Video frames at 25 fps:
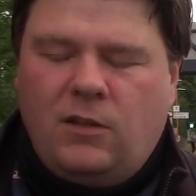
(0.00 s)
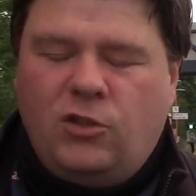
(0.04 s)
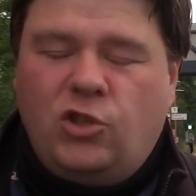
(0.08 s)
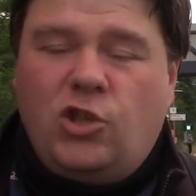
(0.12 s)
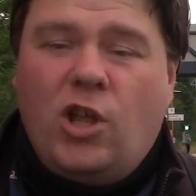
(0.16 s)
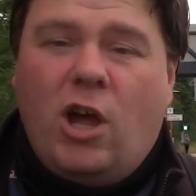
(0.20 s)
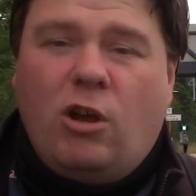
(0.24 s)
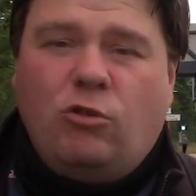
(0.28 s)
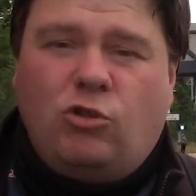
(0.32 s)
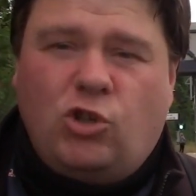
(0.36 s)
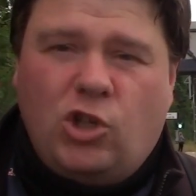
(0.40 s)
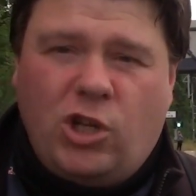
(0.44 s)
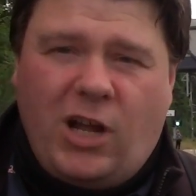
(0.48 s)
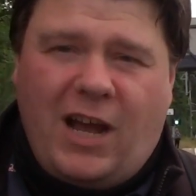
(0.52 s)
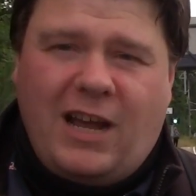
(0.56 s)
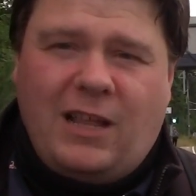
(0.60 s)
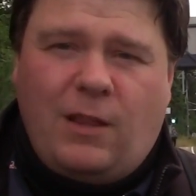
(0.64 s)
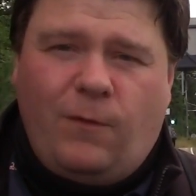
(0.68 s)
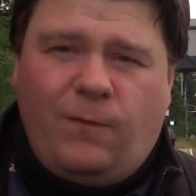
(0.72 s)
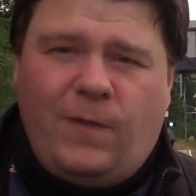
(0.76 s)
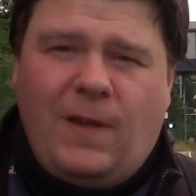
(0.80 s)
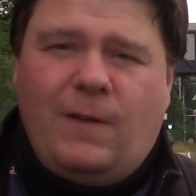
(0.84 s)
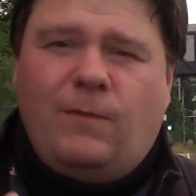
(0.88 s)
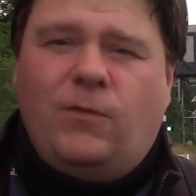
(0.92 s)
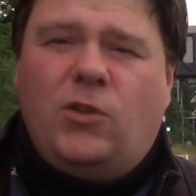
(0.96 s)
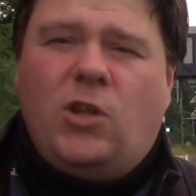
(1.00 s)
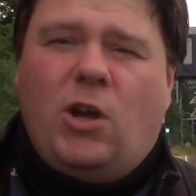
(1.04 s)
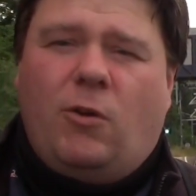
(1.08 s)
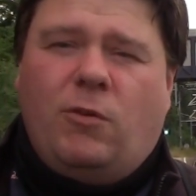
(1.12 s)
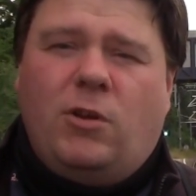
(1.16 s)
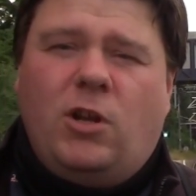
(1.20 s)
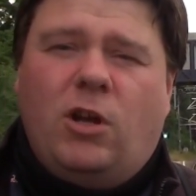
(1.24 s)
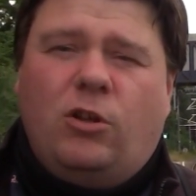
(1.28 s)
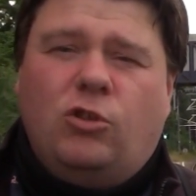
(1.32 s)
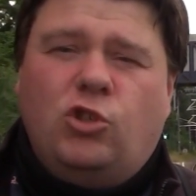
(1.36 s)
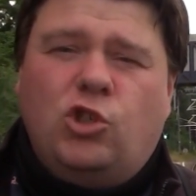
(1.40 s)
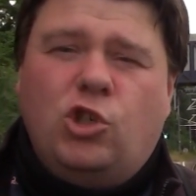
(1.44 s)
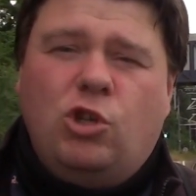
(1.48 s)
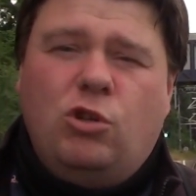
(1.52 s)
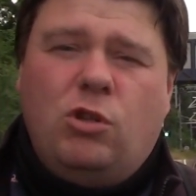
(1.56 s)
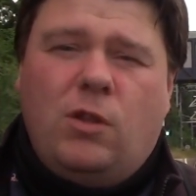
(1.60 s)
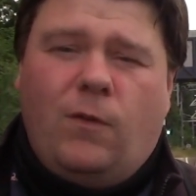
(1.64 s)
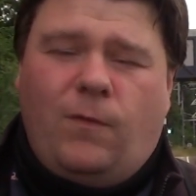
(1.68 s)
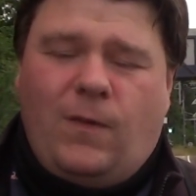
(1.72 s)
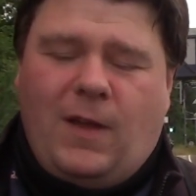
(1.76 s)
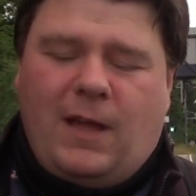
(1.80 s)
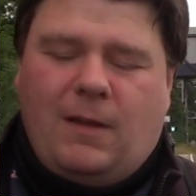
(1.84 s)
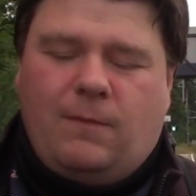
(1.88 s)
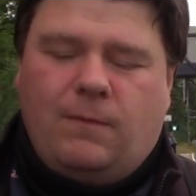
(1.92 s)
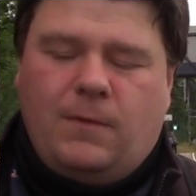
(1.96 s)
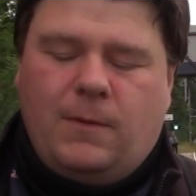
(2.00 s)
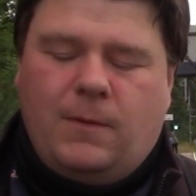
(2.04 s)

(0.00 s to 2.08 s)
No, July the 5th, sorry, not June the 5th.